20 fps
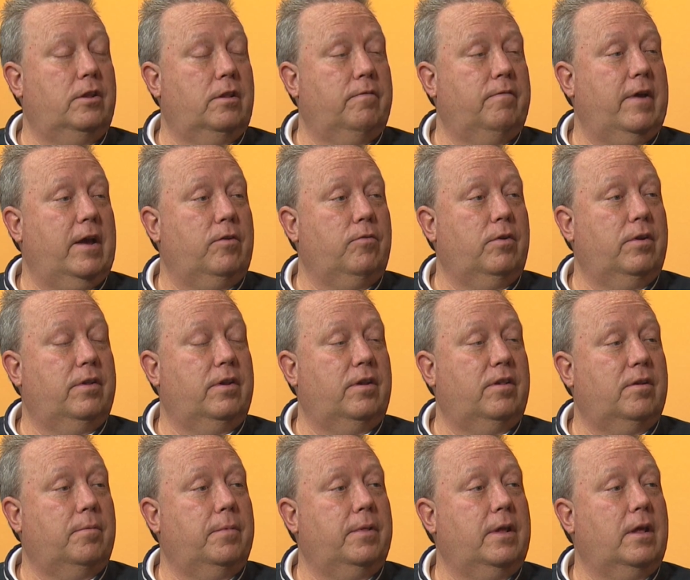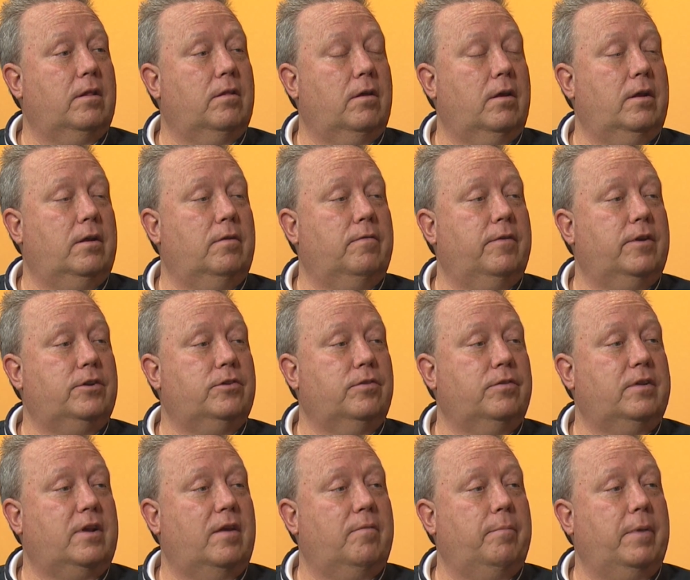to the veterans and some of the other
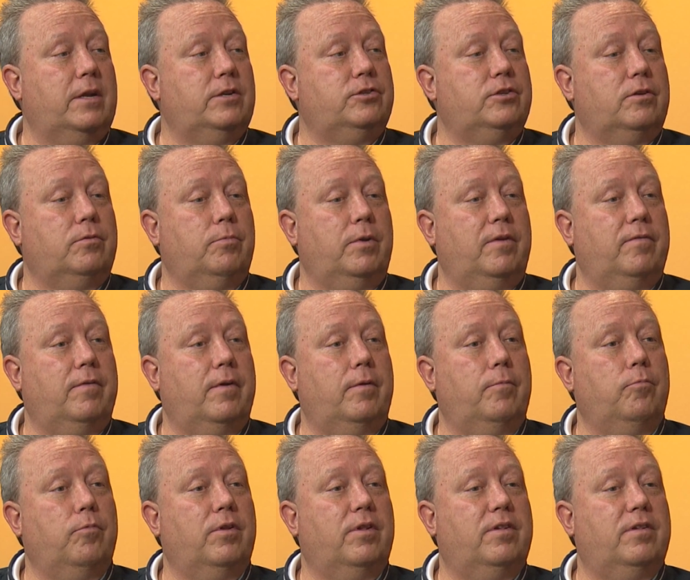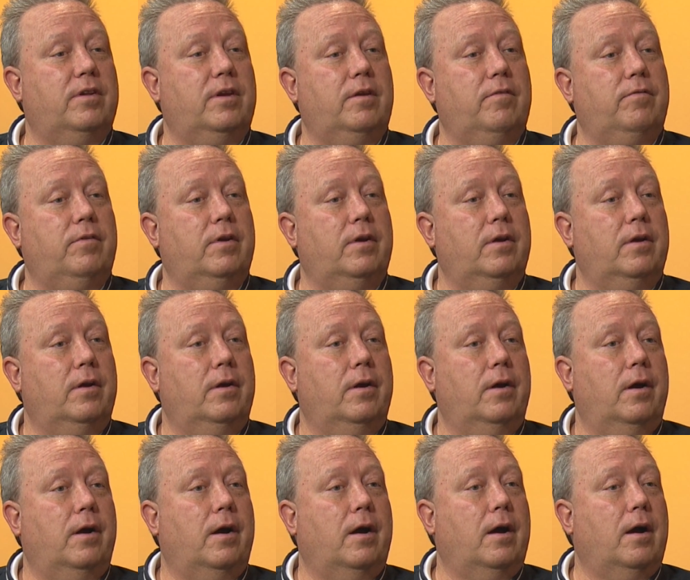individuals that I mentioned, we've received
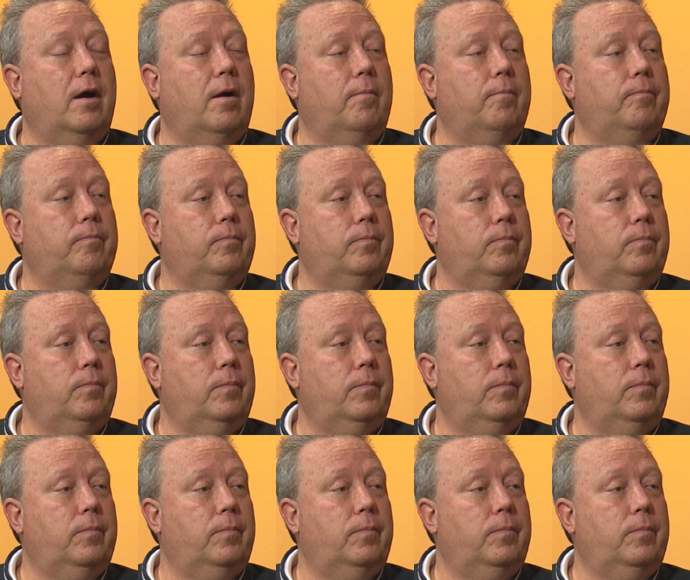some